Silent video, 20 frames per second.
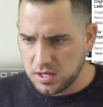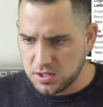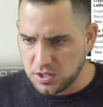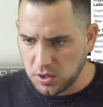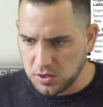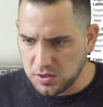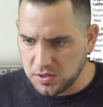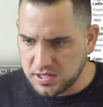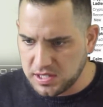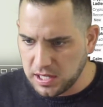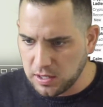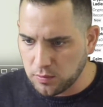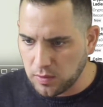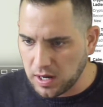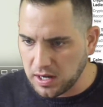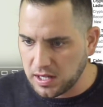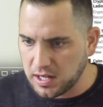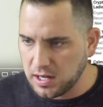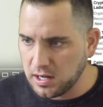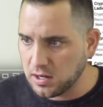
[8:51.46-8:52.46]
So you see
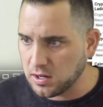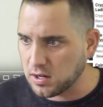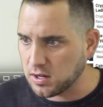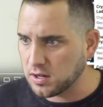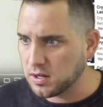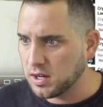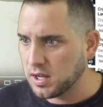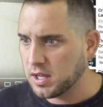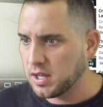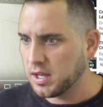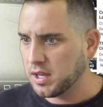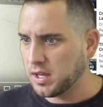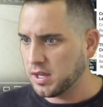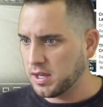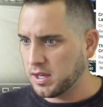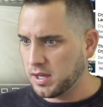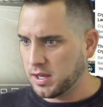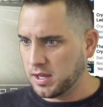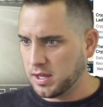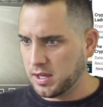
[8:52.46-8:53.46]
right here,
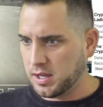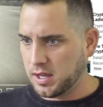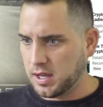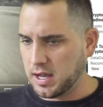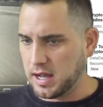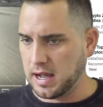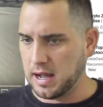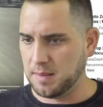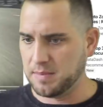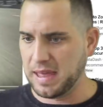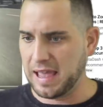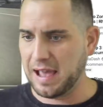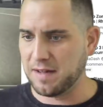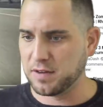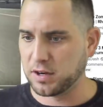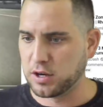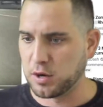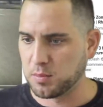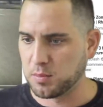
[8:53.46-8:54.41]
um, they have a